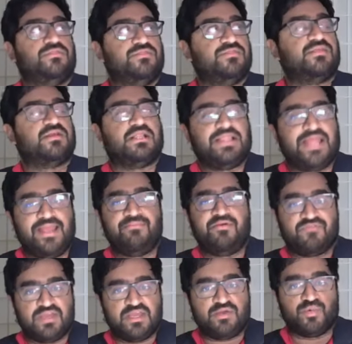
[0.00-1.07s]
the claim
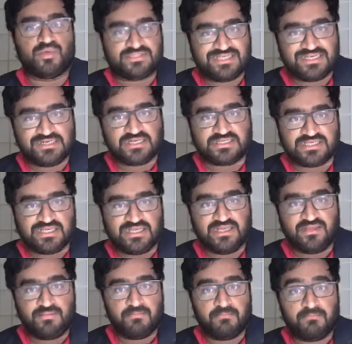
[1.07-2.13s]
of equal dignity
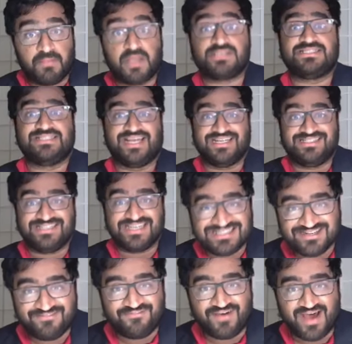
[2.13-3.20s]
must
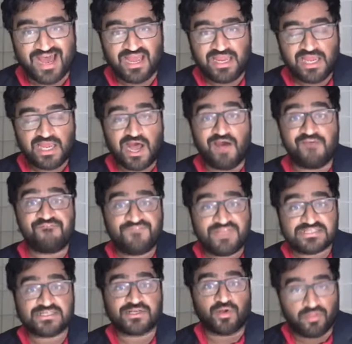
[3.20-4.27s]
identify a
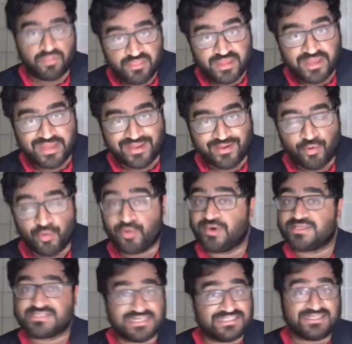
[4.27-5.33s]
physical thing, or
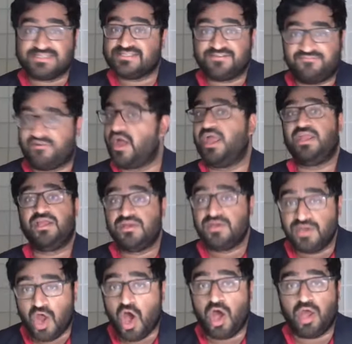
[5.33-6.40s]
it's identifying a
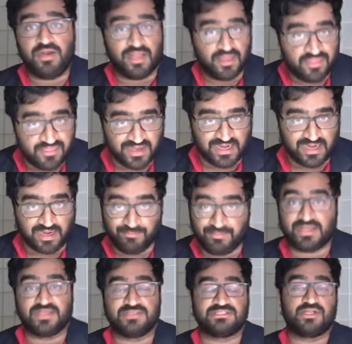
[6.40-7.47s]
non-thing,
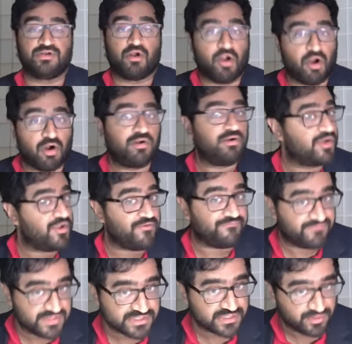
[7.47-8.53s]
because there are no
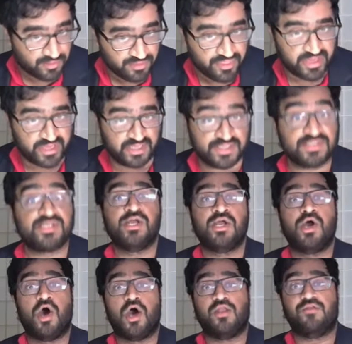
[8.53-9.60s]
physical things
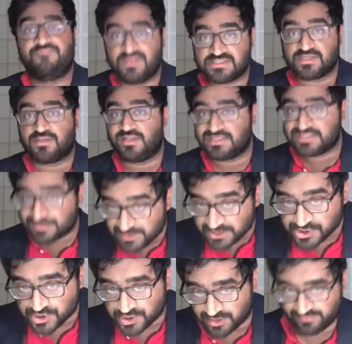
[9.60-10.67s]
on a physicalist
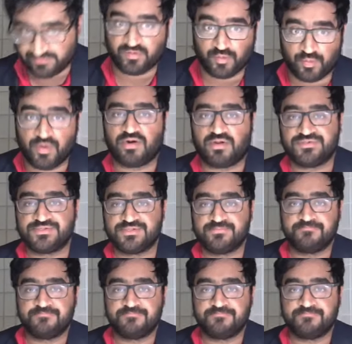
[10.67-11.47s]
picture of the world.